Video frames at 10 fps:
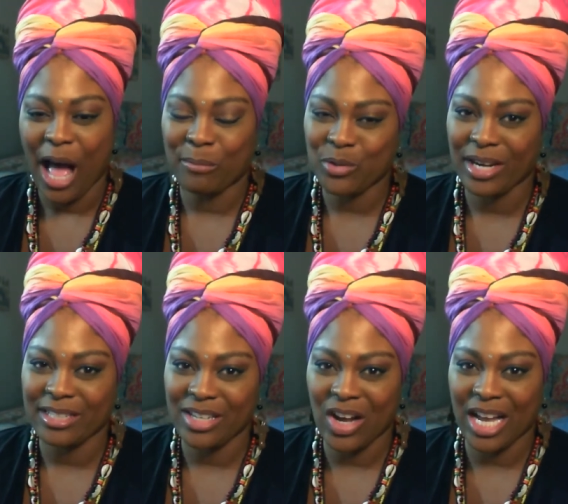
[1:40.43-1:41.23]
I'm trying to
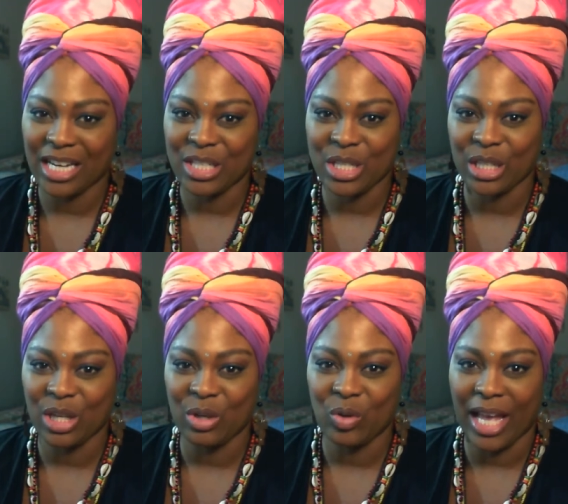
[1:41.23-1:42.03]
talk kind of
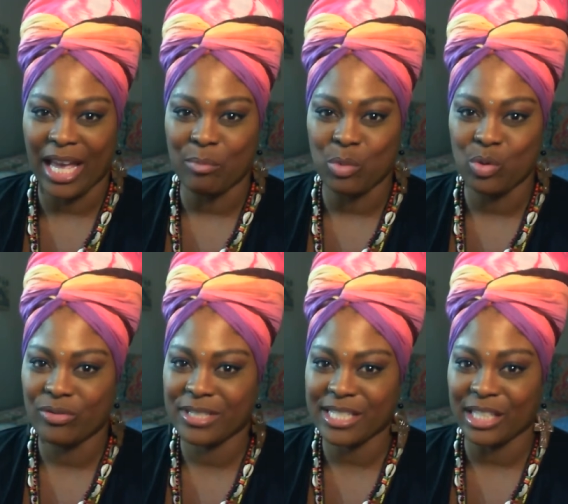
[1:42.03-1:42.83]
slow and move
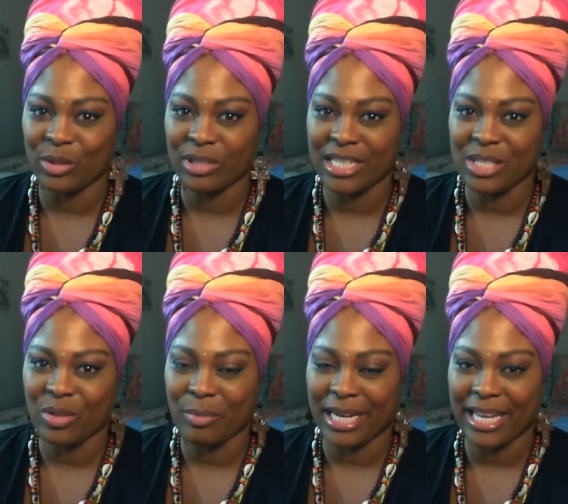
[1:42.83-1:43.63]
slowly so
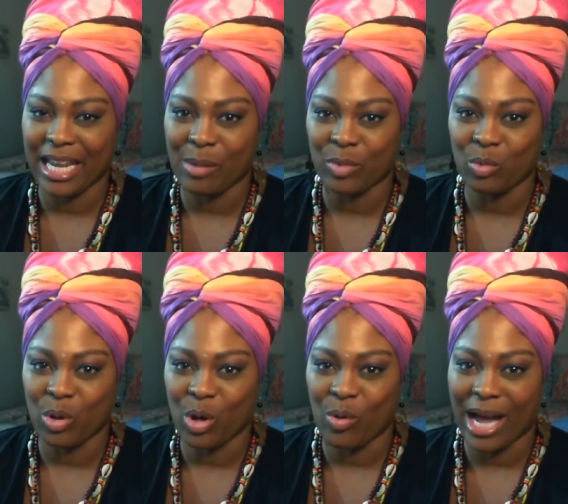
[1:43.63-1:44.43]
that my camera
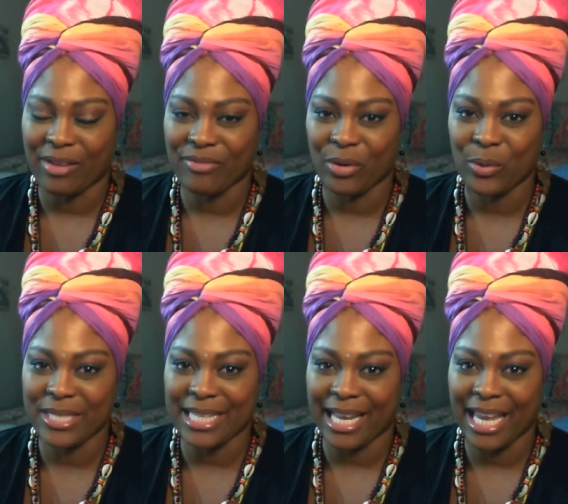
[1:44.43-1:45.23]
won't go out of
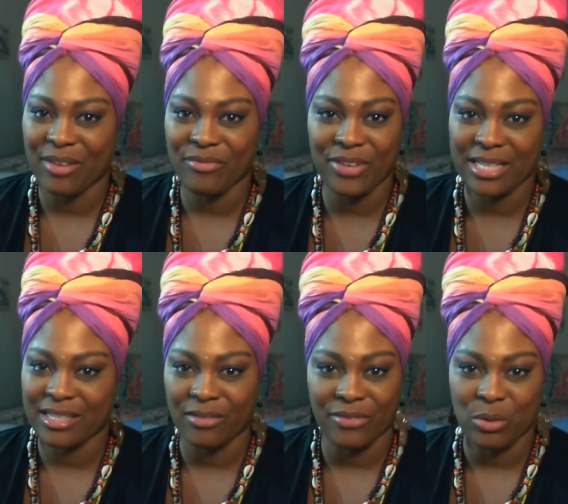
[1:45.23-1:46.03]
focus. I can't fix
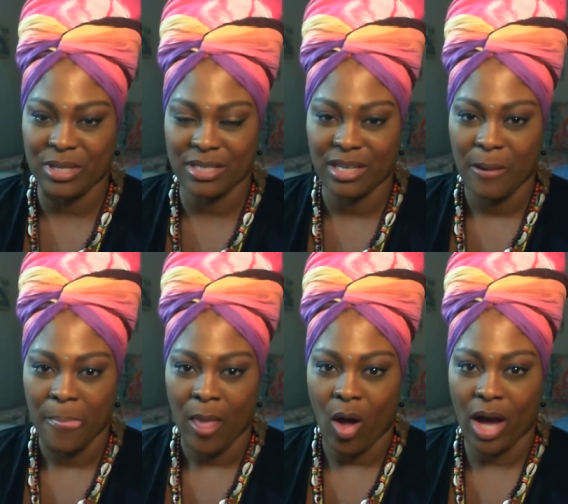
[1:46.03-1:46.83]
the focus
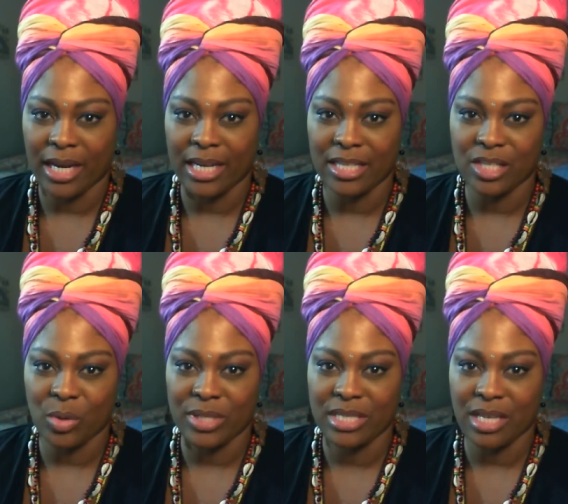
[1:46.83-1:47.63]
on it and so
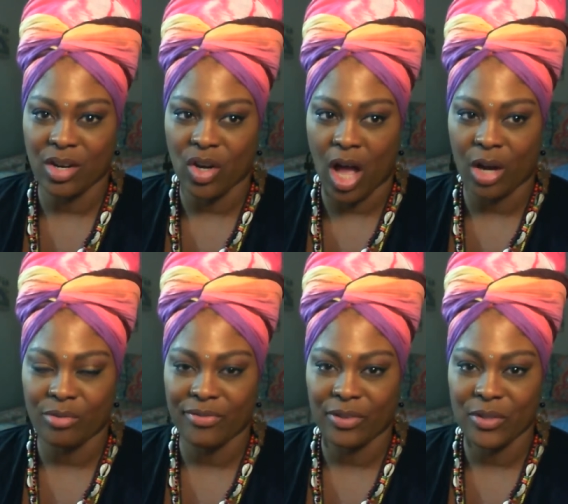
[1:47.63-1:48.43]
it's stuck on
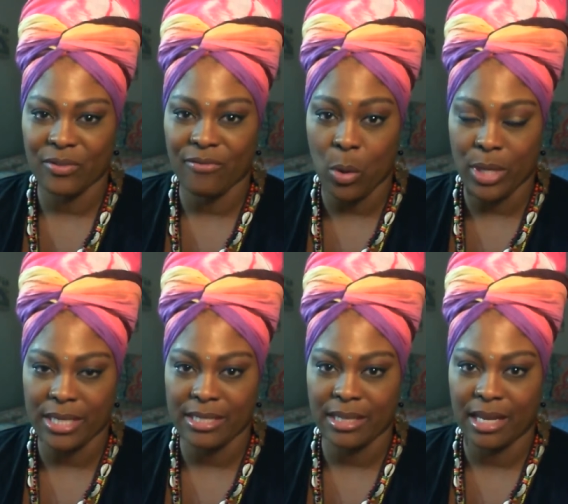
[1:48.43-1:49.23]
auto
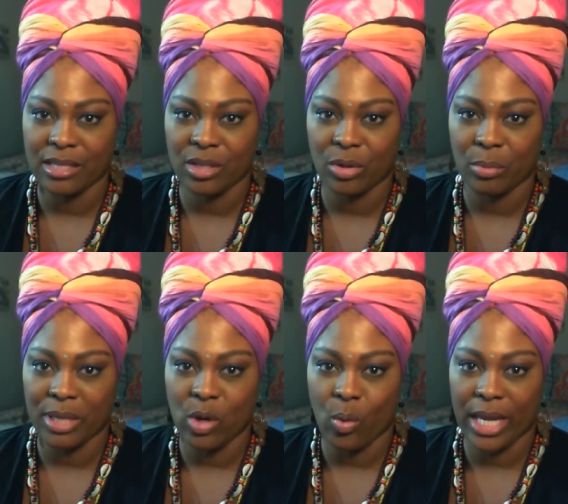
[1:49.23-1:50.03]
focus and so it'll be
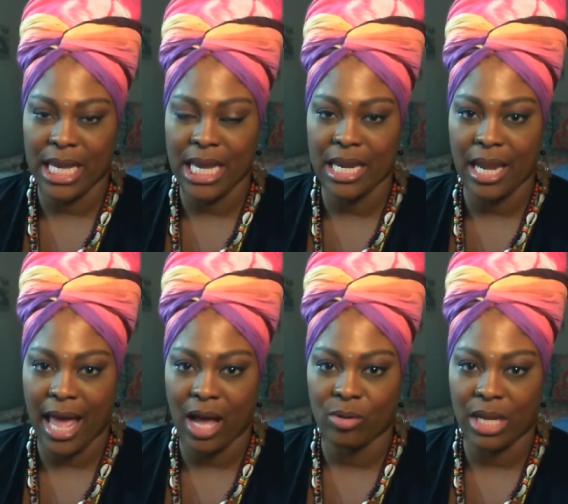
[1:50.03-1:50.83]
going in and
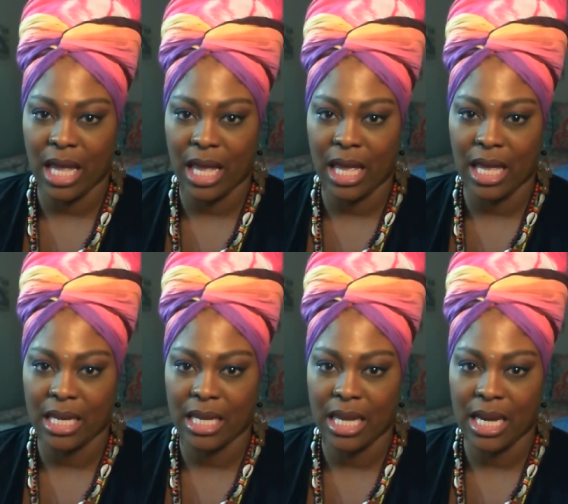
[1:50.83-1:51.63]
out
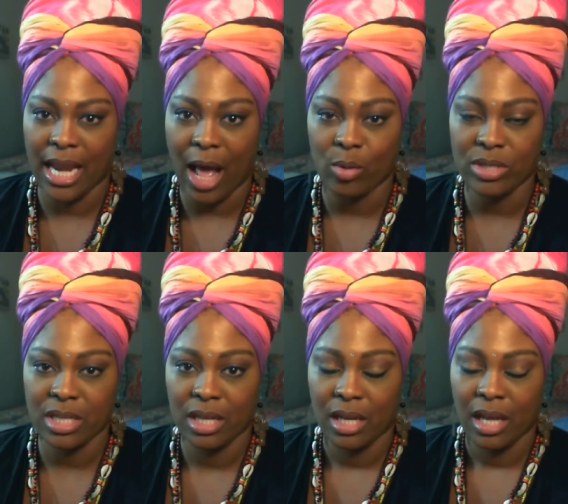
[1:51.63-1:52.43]
and in and out
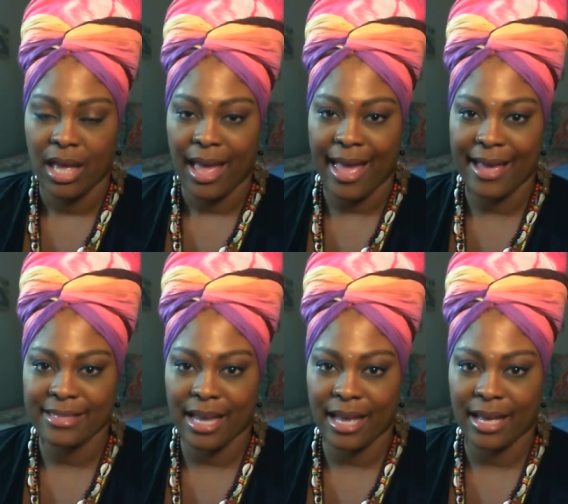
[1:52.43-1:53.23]
as
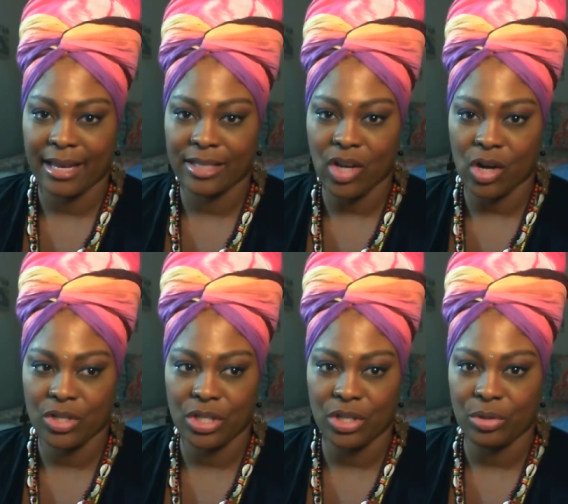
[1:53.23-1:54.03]
I talk
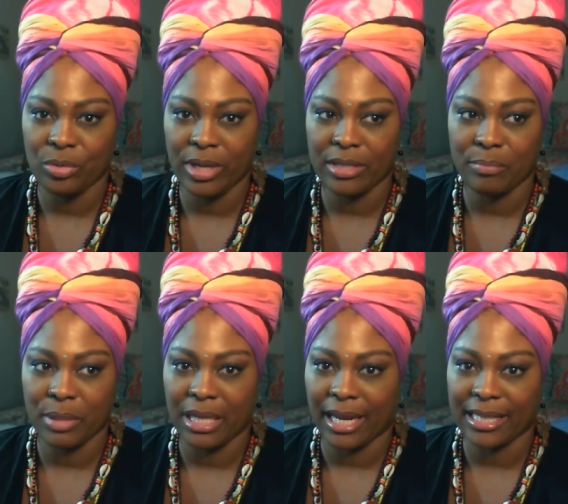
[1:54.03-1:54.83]
to you and
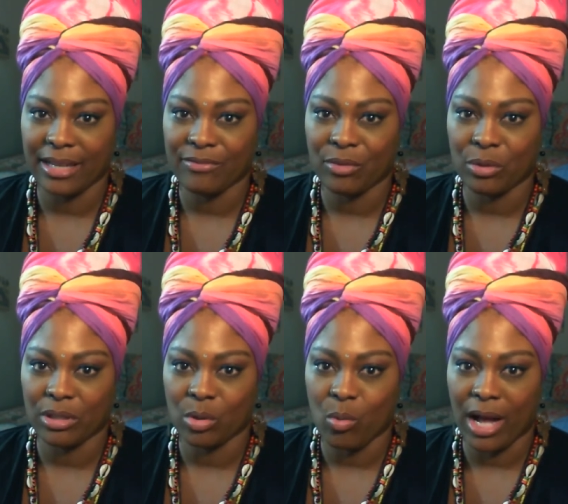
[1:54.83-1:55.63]
be like that for a
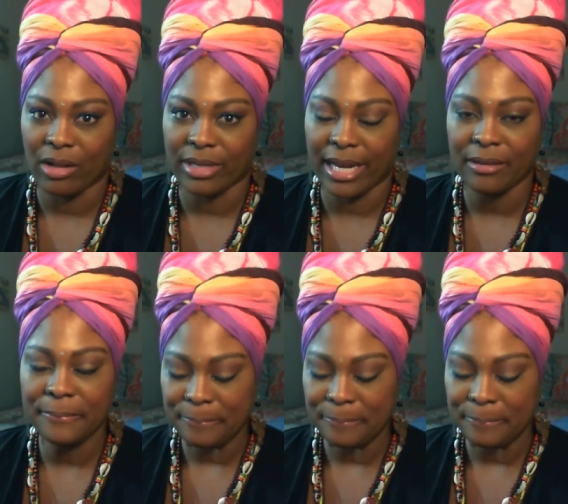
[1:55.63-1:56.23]
little while now.